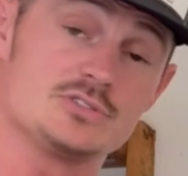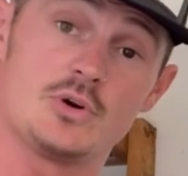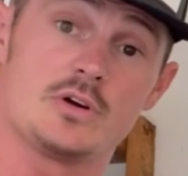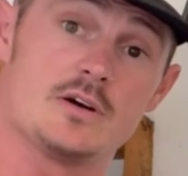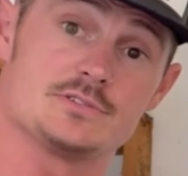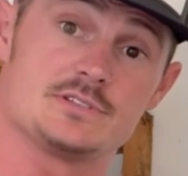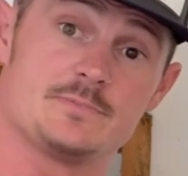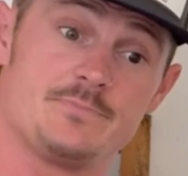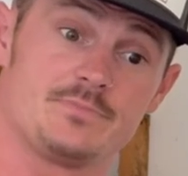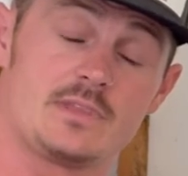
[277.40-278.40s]
Horos
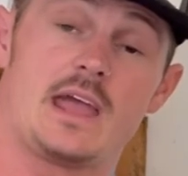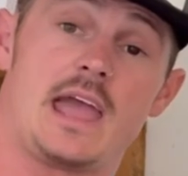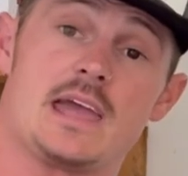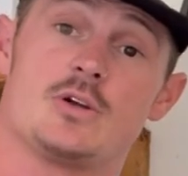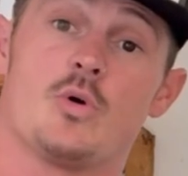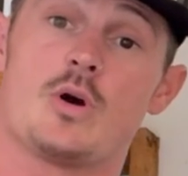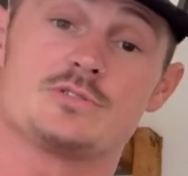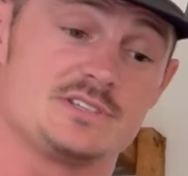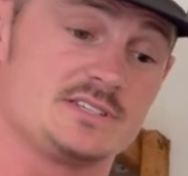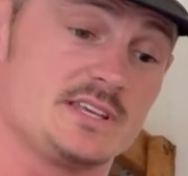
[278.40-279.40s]
and
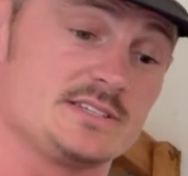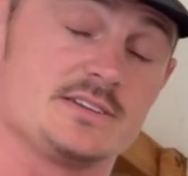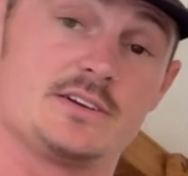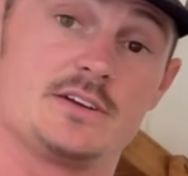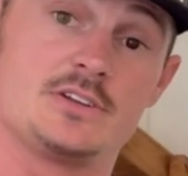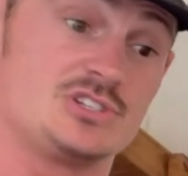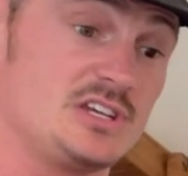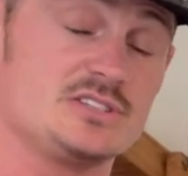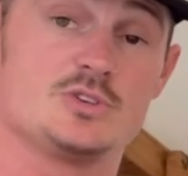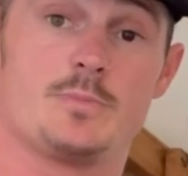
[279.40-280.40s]
Horos' sister, and
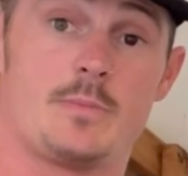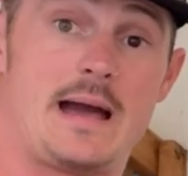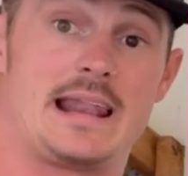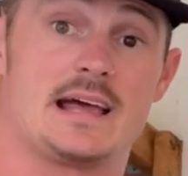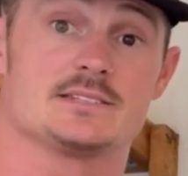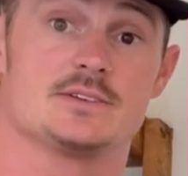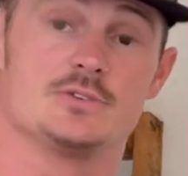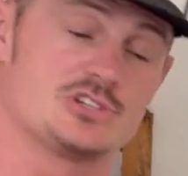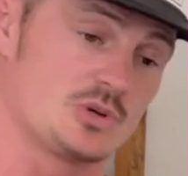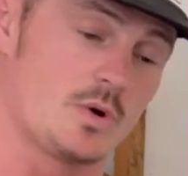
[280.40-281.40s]
she's super badass
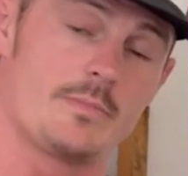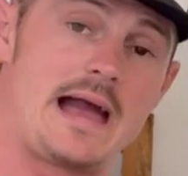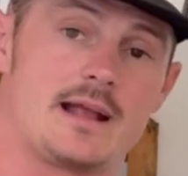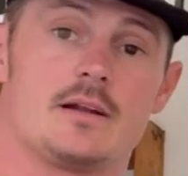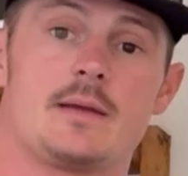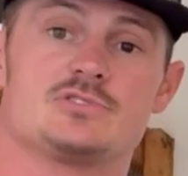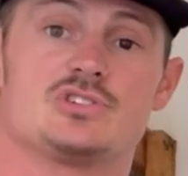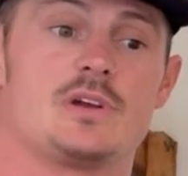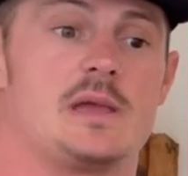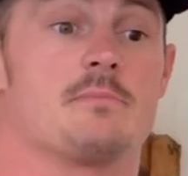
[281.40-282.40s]
too. Short back. Her name's
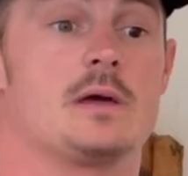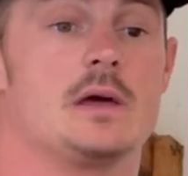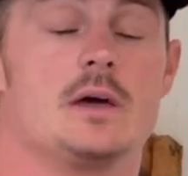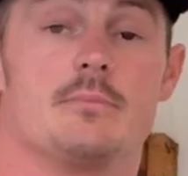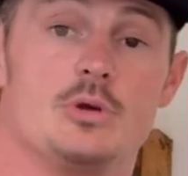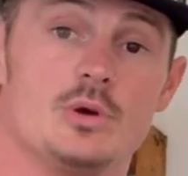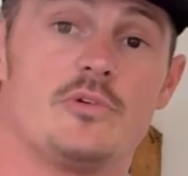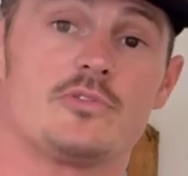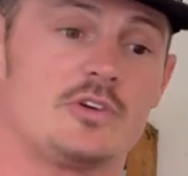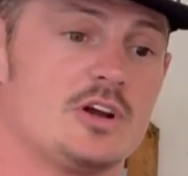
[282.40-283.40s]
Dream.
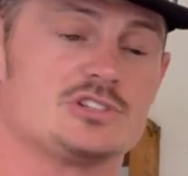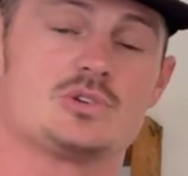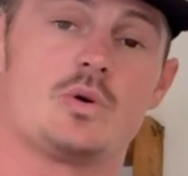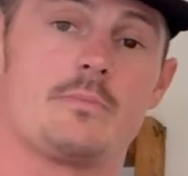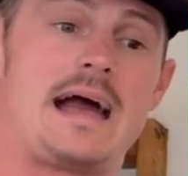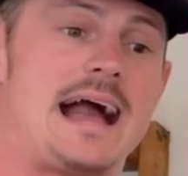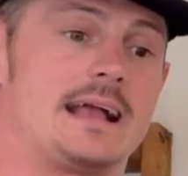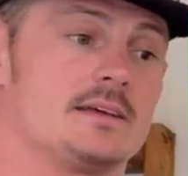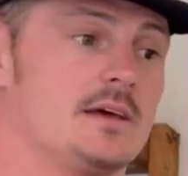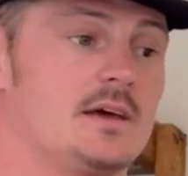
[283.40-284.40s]
Beautiful front, short
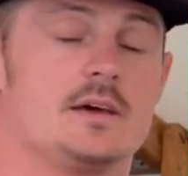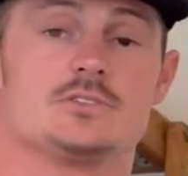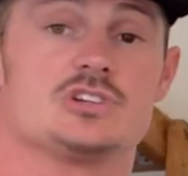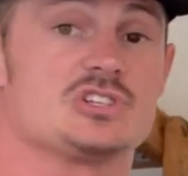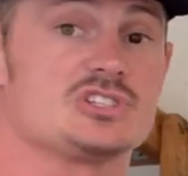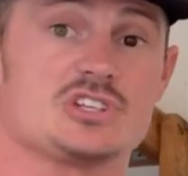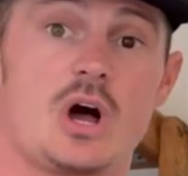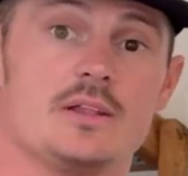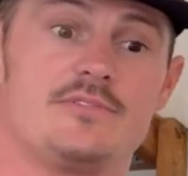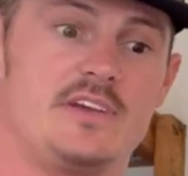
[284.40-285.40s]
back. Just a
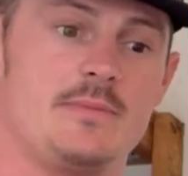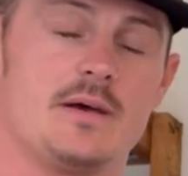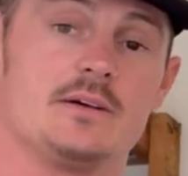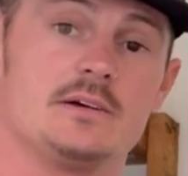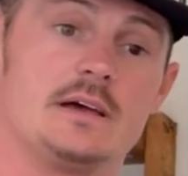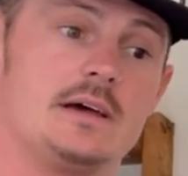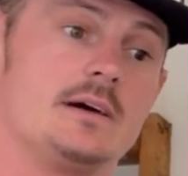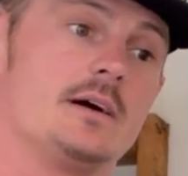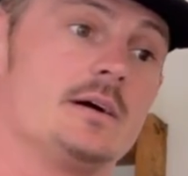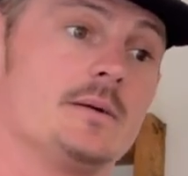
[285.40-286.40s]
solid female.
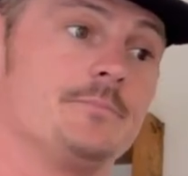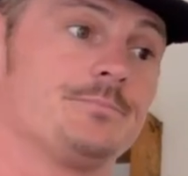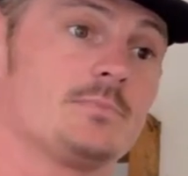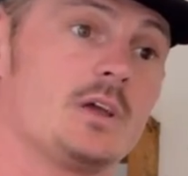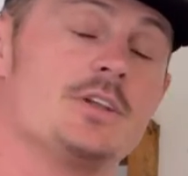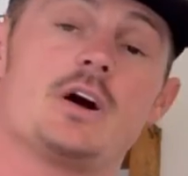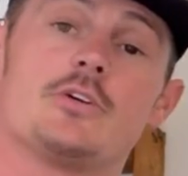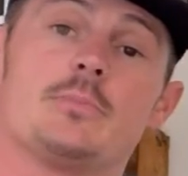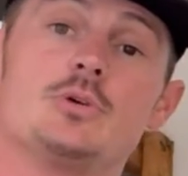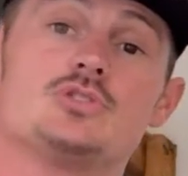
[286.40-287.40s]

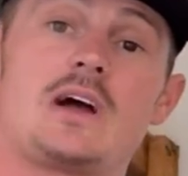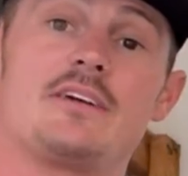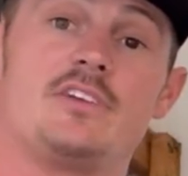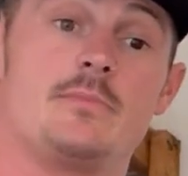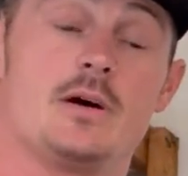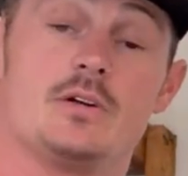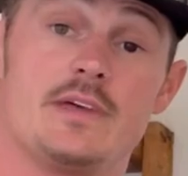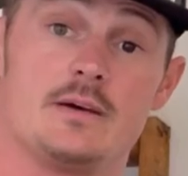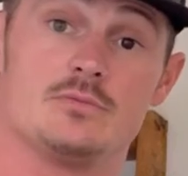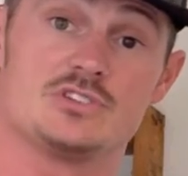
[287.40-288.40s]
Another blue tri-female
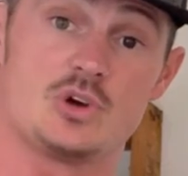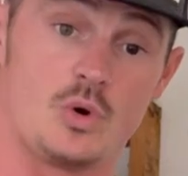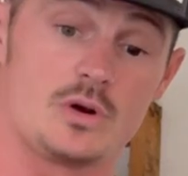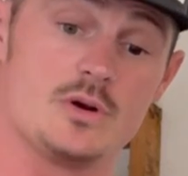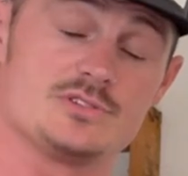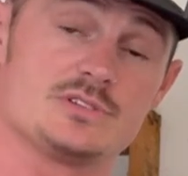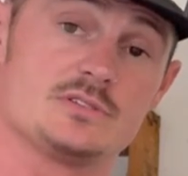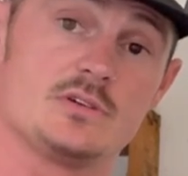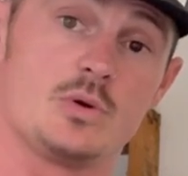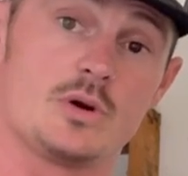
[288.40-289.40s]
that was
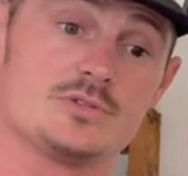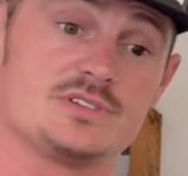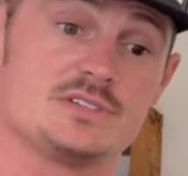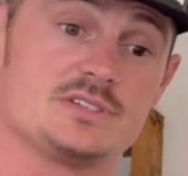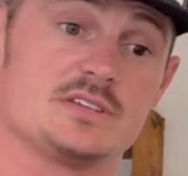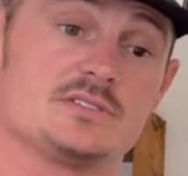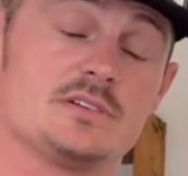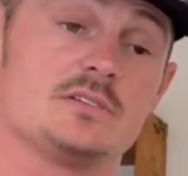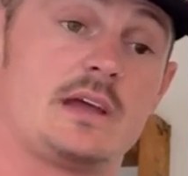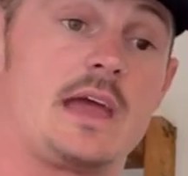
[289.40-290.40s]
Horos'
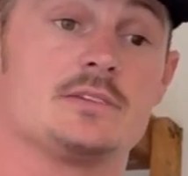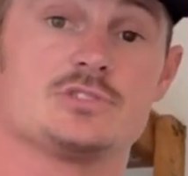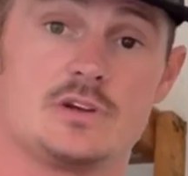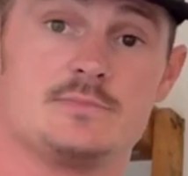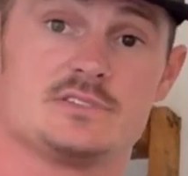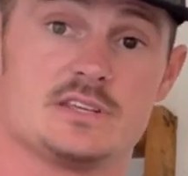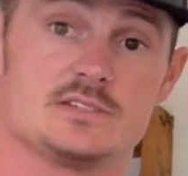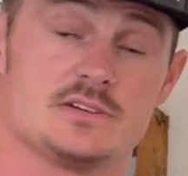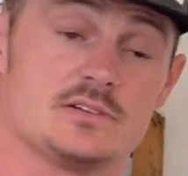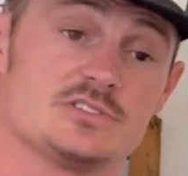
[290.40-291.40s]
sister and Dream's
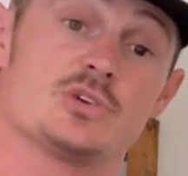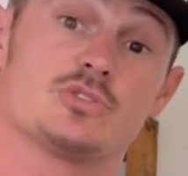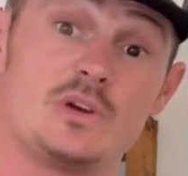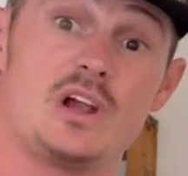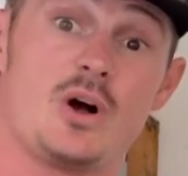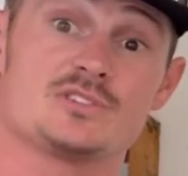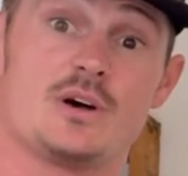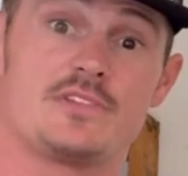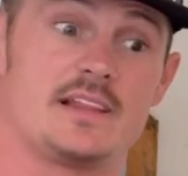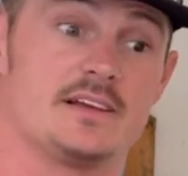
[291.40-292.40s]
sister. So 3 dogs
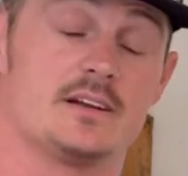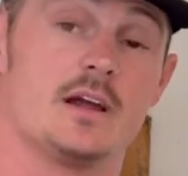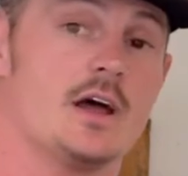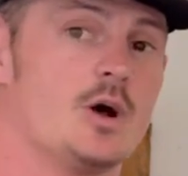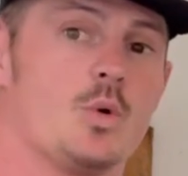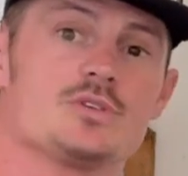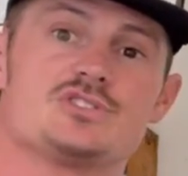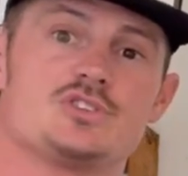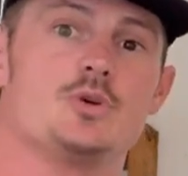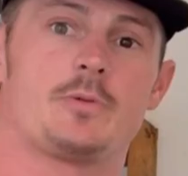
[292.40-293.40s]
off that litter were
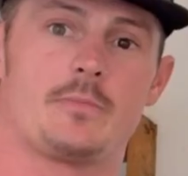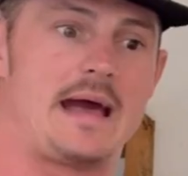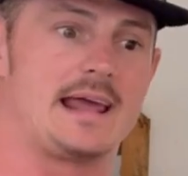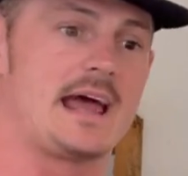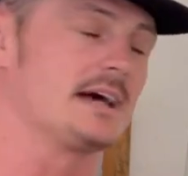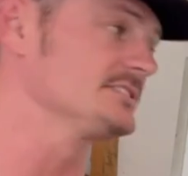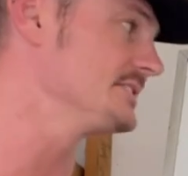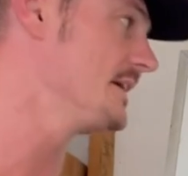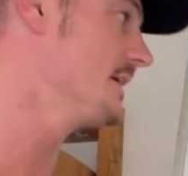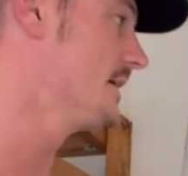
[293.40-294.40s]
super badass.
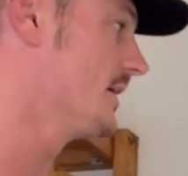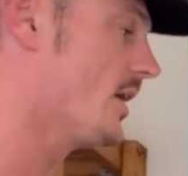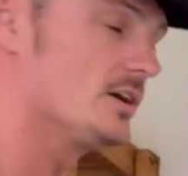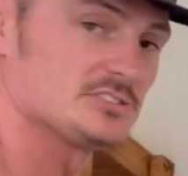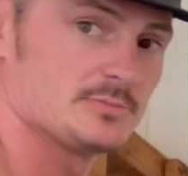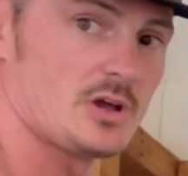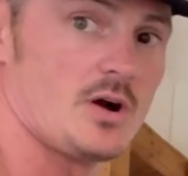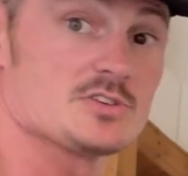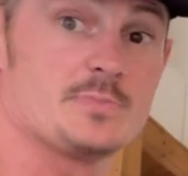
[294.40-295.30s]
Awesome dogs.